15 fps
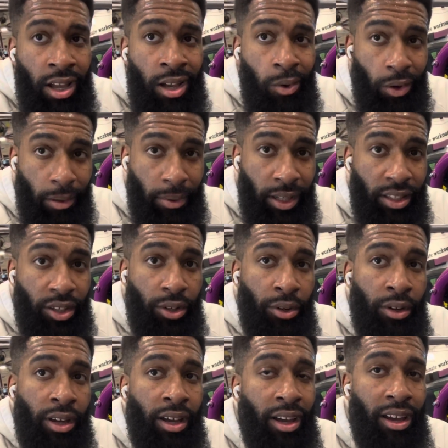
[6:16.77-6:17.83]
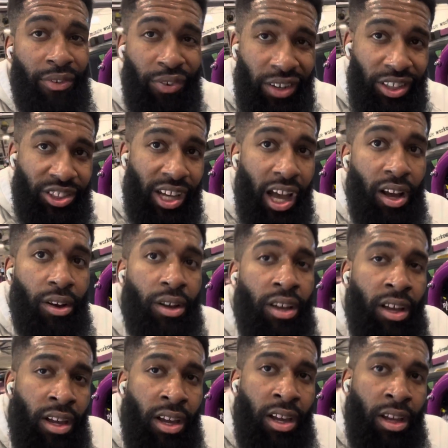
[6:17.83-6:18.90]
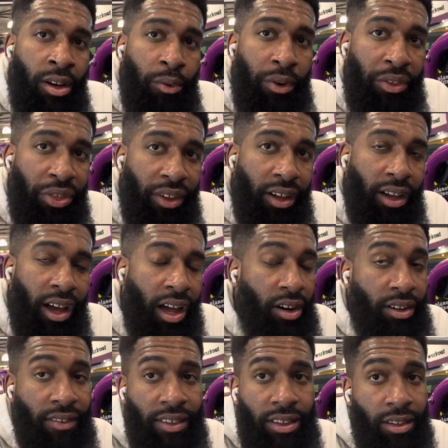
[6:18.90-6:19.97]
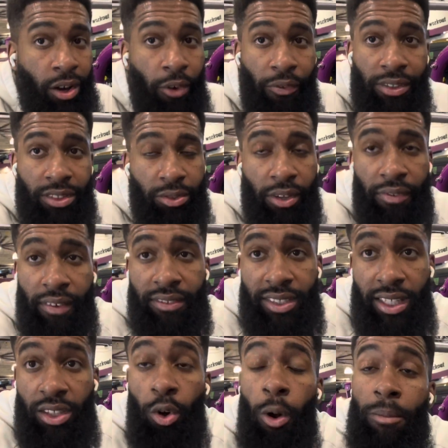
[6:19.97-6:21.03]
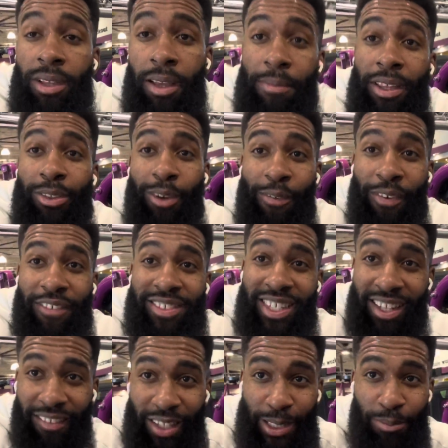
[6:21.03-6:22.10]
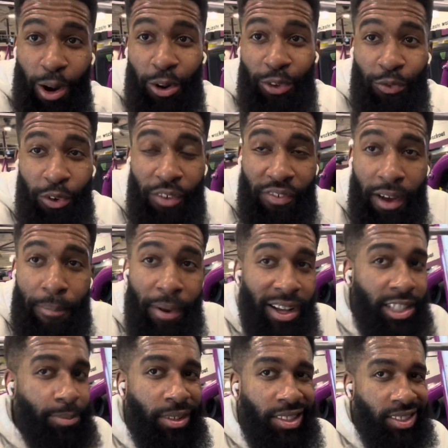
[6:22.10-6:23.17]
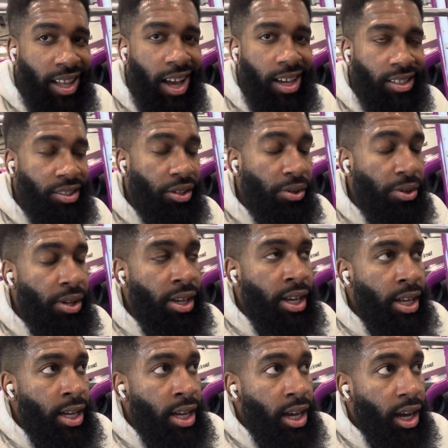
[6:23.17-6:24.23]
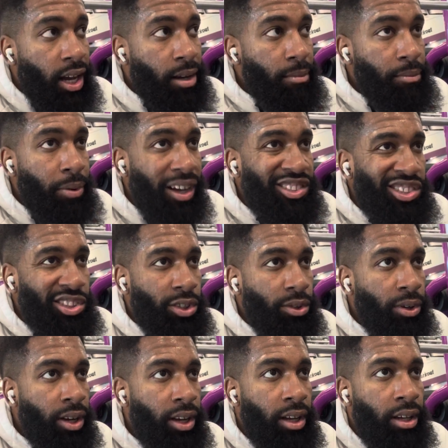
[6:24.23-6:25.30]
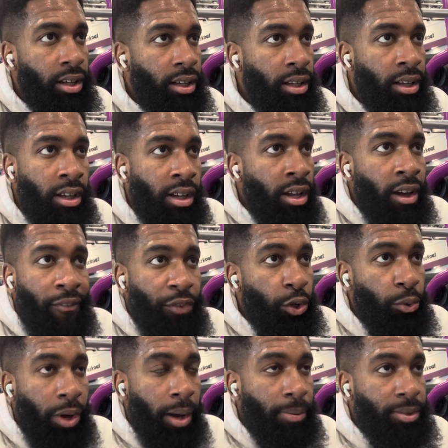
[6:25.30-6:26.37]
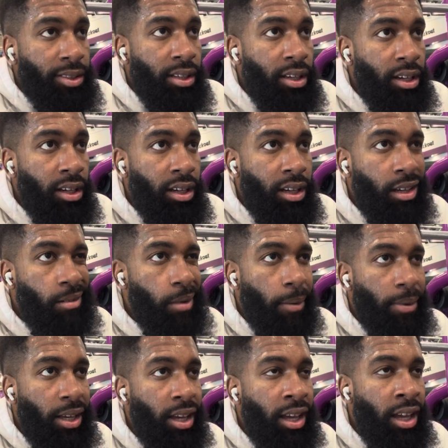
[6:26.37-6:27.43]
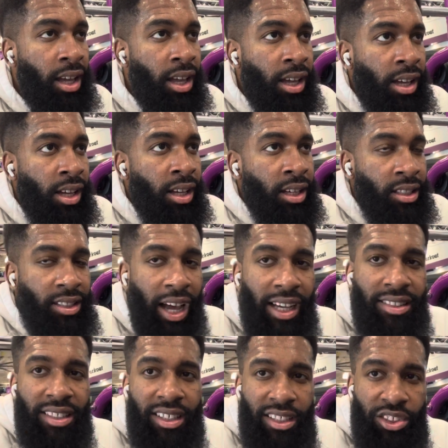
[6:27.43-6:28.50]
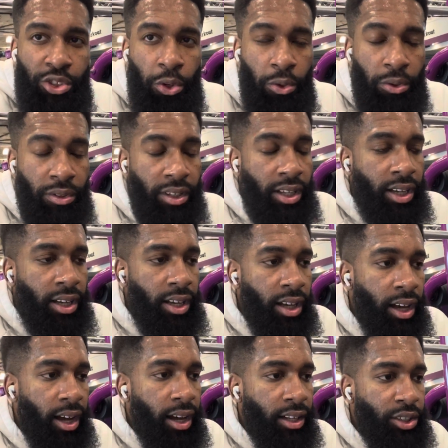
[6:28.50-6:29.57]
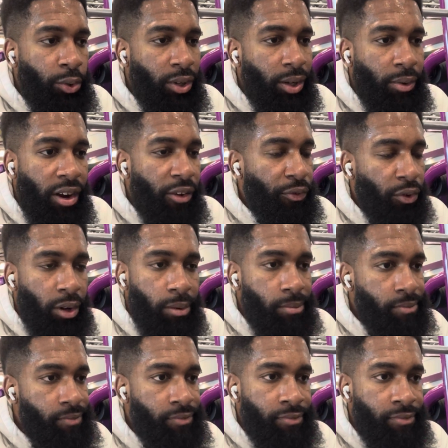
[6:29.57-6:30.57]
what I'm gonna do, finish out with, uh, I don't even know if it's 315. Normally it'd be 315 if this bar was 45 pounds, but it's not. So um, probably just do a few reps, maybe nice and controlled, uh, do anywhere from